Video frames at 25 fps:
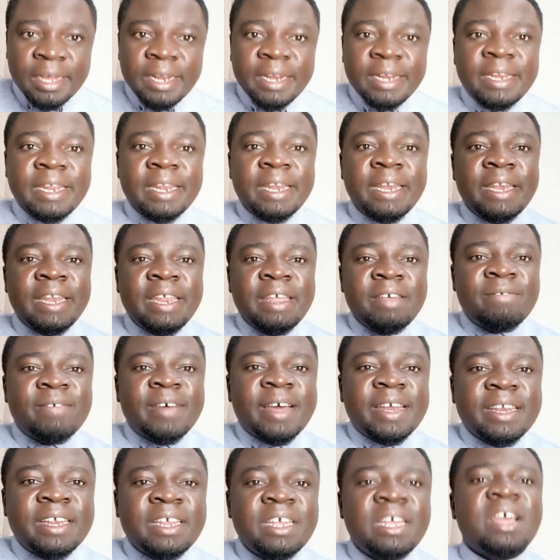
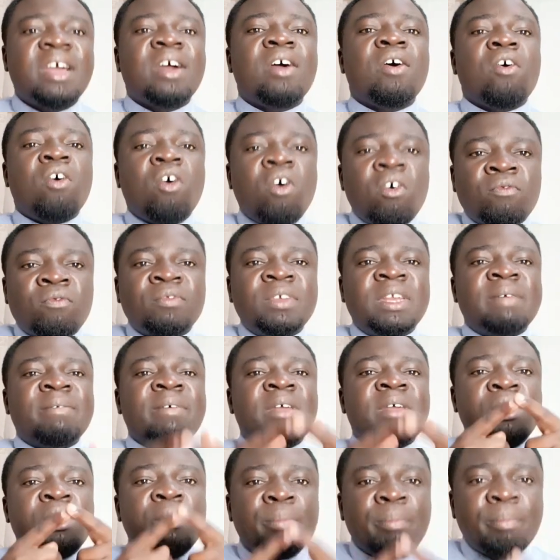delivery of
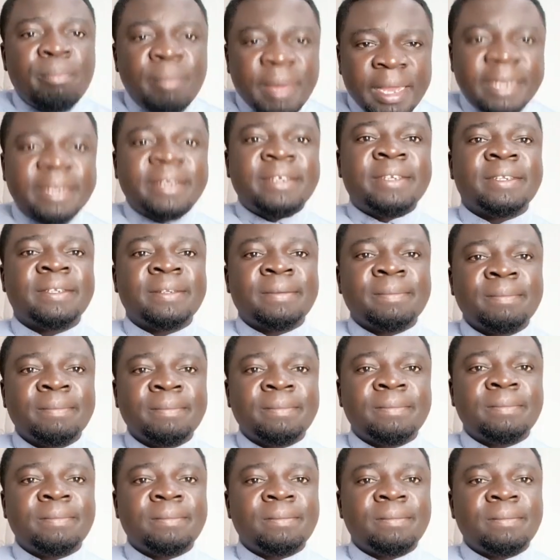development.
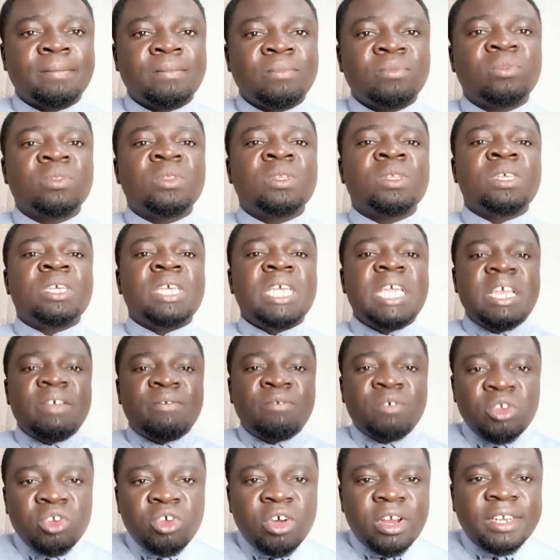
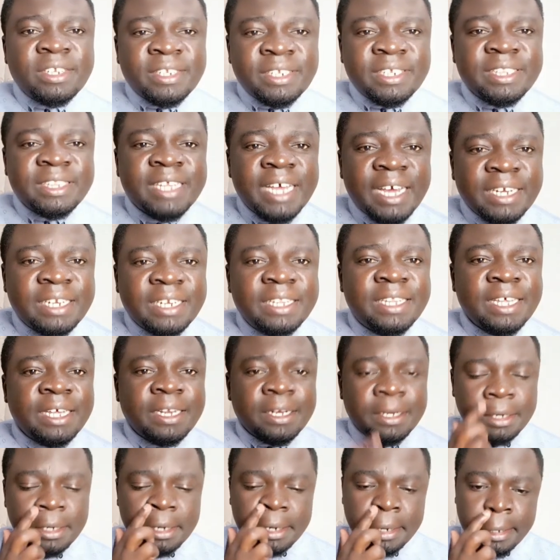If we don't see that,
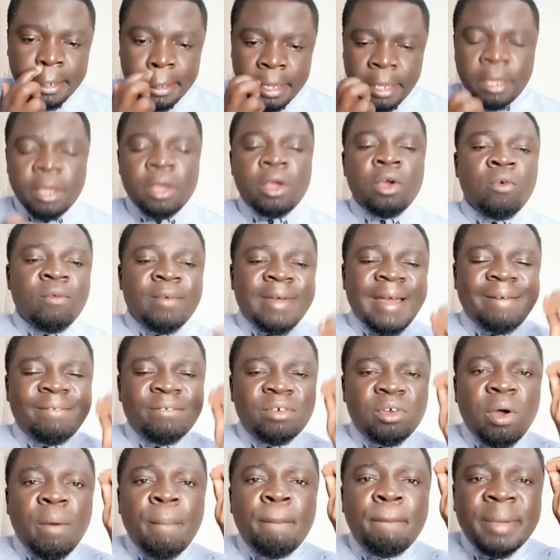then we have
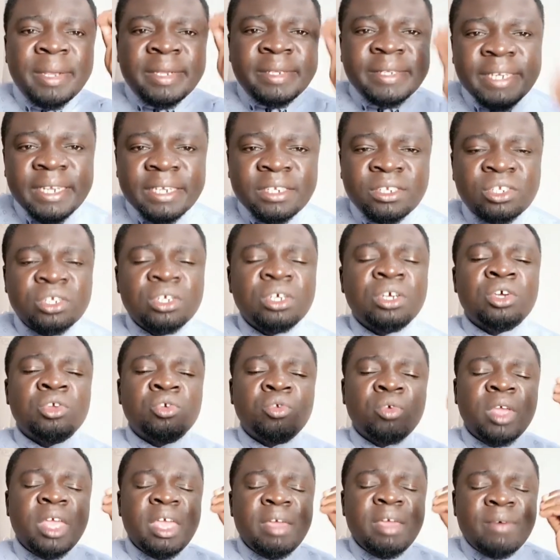no business
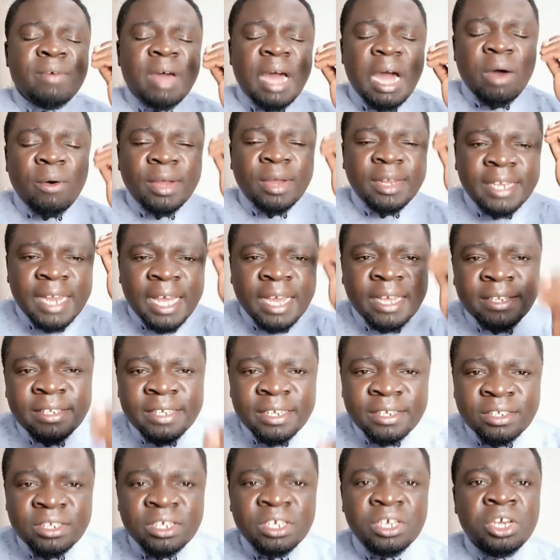to give our
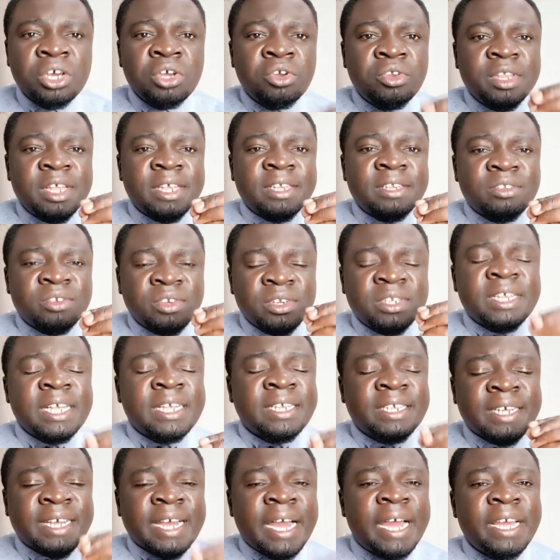taxes to, this, to
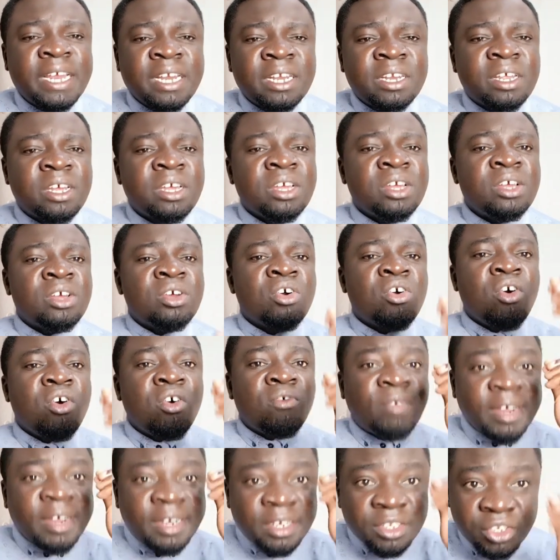such kind
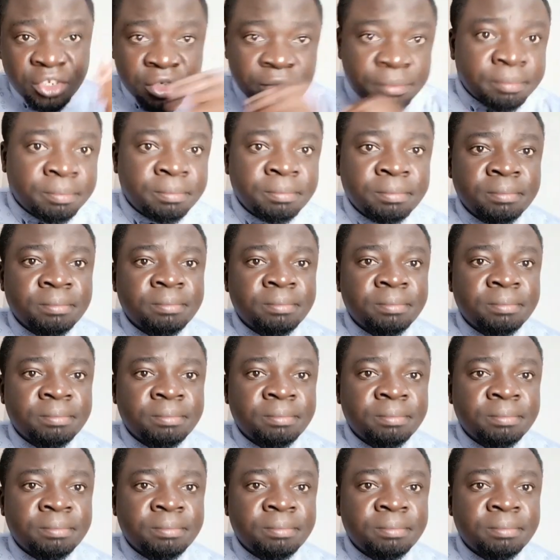of a regime.